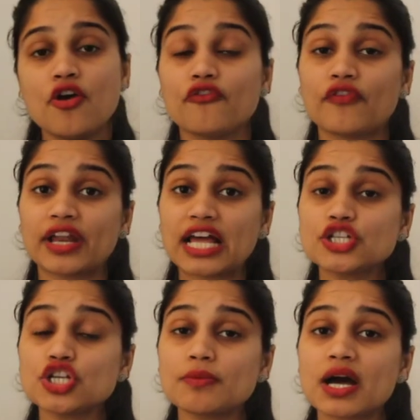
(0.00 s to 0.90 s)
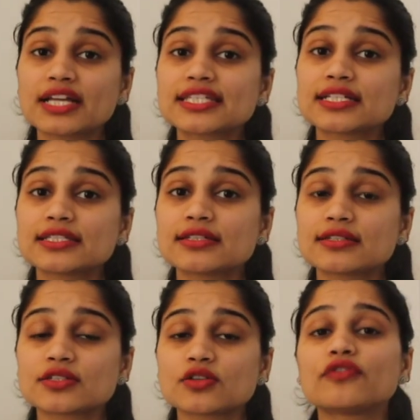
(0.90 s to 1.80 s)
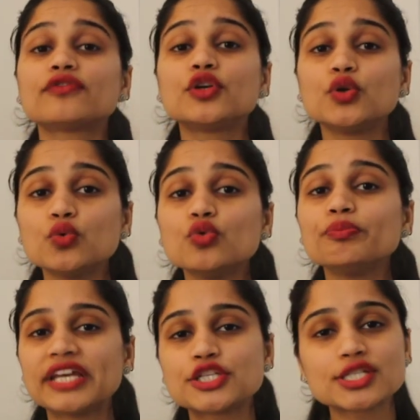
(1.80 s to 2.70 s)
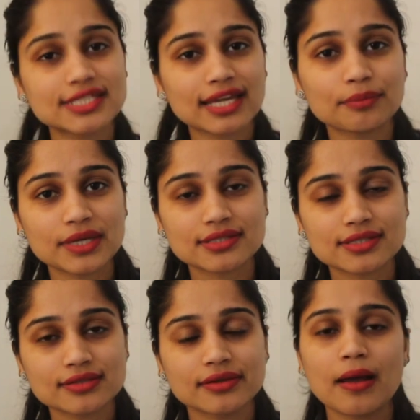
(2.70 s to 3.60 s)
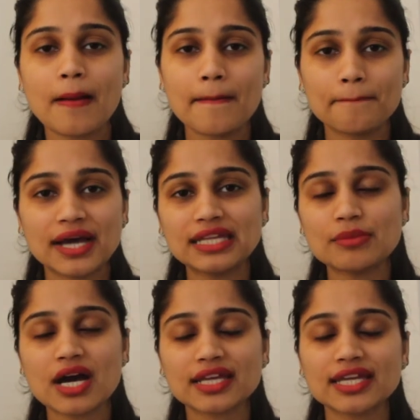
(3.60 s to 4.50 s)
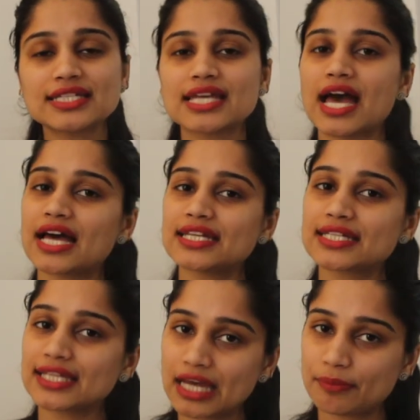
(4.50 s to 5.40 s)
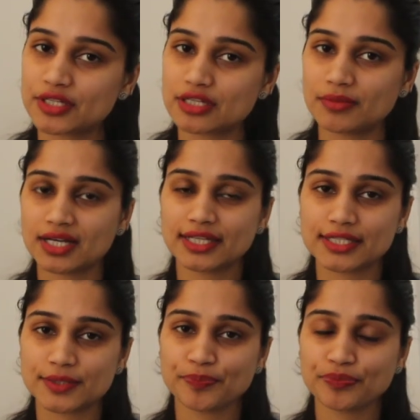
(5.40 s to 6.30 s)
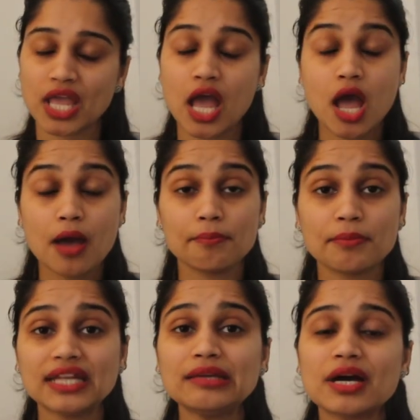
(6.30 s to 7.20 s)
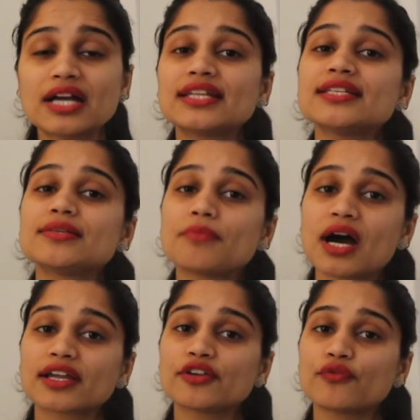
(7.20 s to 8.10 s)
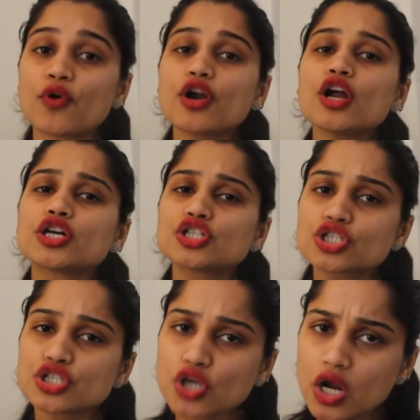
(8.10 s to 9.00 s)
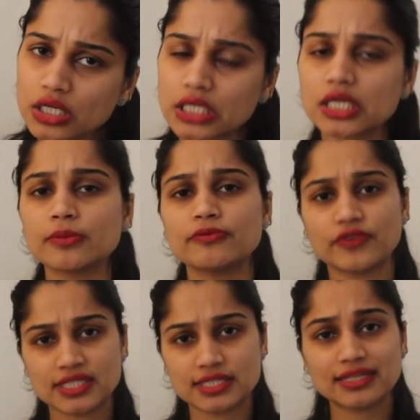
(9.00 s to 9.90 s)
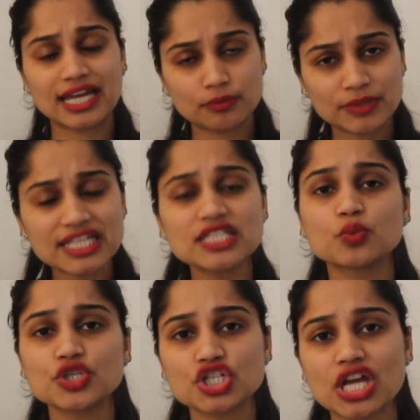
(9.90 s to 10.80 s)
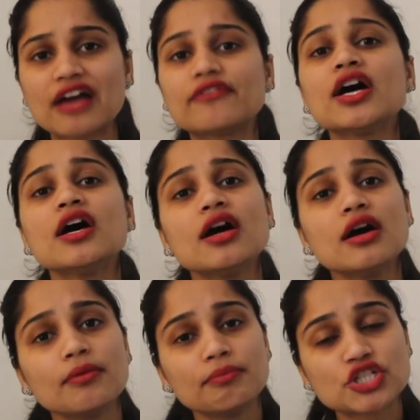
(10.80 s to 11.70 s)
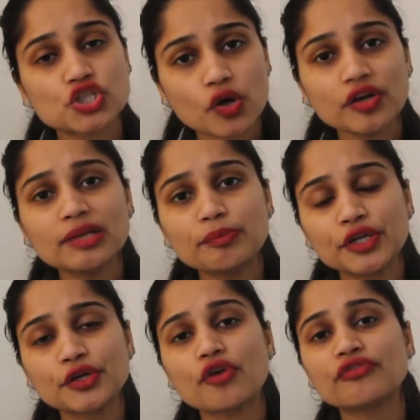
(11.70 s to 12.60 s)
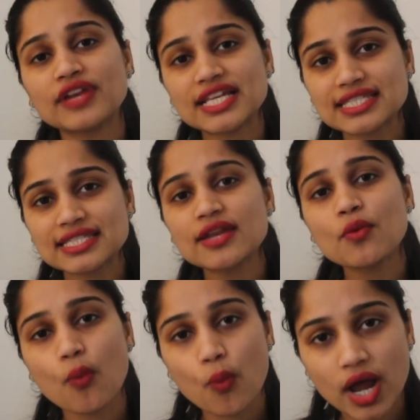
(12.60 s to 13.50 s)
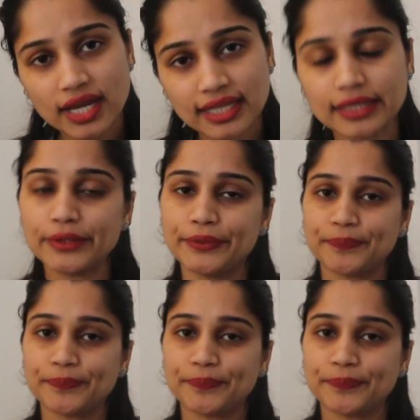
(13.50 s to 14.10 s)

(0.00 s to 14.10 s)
Financial markets consists of two major segments, money market and capital market. Money market is the market for short-term funds, that means which have maturity period of less than 1 year.